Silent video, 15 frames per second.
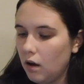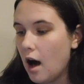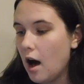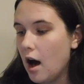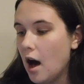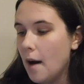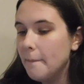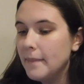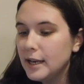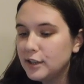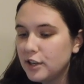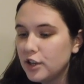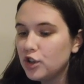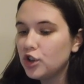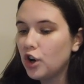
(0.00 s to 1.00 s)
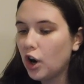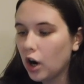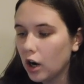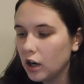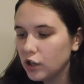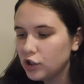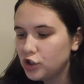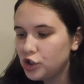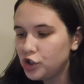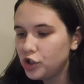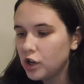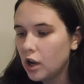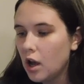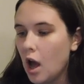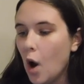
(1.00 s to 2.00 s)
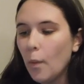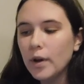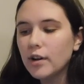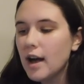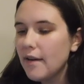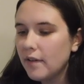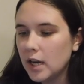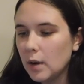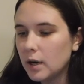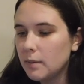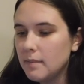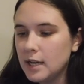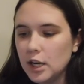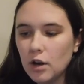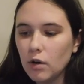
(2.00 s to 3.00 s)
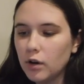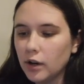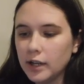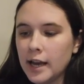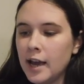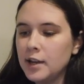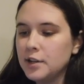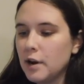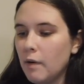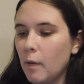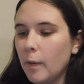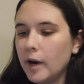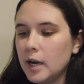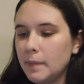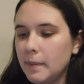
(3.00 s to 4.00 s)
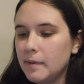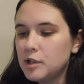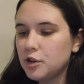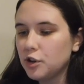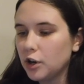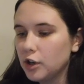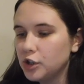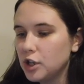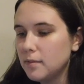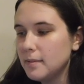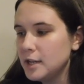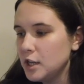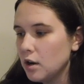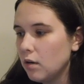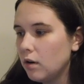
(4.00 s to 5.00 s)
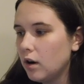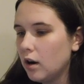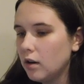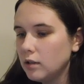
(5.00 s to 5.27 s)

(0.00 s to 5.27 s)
Mrs. Kirsch, we don't have anyone in mediocre yet. You know what? We're gonna put Mrs. Kirsch in mediocre.